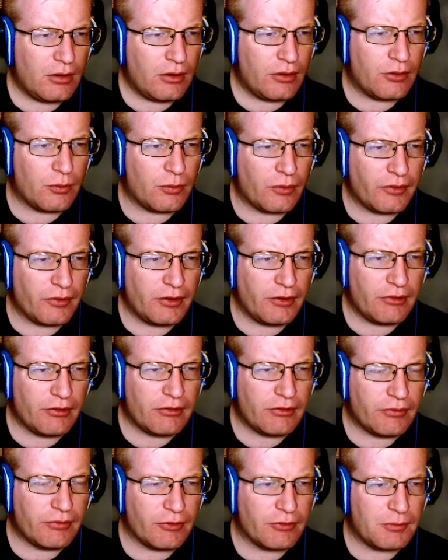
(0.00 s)
The warrior is the
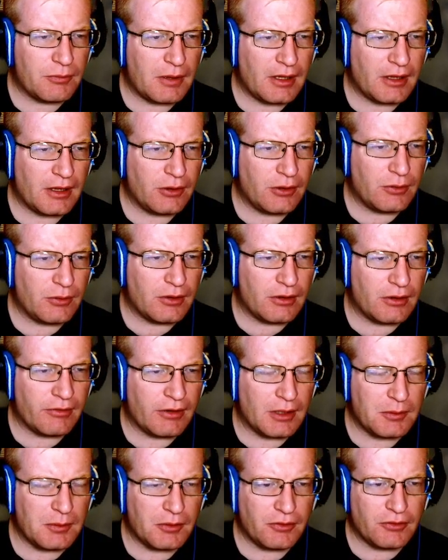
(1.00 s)
first melee unit
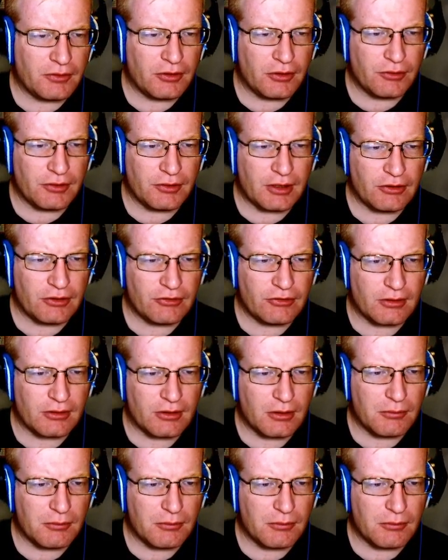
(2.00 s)
available to your nation.